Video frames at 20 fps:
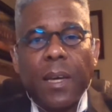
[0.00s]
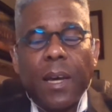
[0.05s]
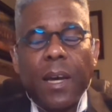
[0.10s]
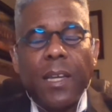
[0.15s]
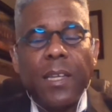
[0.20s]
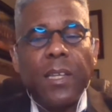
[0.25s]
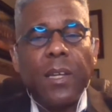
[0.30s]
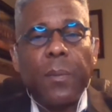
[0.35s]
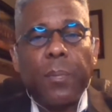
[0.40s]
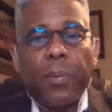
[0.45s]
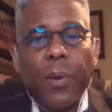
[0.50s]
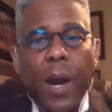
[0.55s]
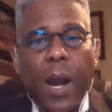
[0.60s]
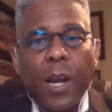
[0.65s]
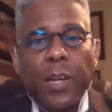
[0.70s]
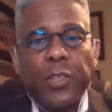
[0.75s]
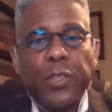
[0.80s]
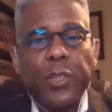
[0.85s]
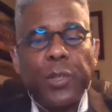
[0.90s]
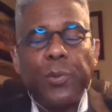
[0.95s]
a year
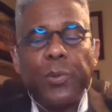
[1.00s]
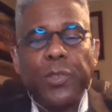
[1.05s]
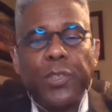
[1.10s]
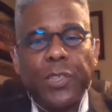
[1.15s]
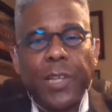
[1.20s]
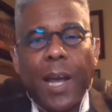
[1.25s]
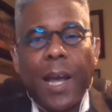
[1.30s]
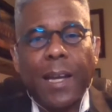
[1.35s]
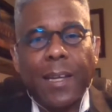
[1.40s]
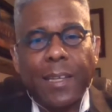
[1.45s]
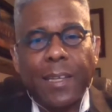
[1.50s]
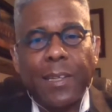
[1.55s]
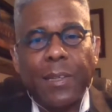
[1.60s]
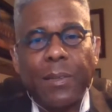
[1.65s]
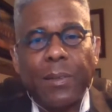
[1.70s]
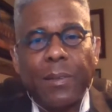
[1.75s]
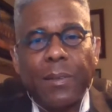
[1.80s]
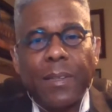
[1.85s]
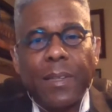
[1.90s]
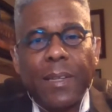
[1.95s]
prior, she was shot and
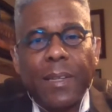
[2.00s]
killed.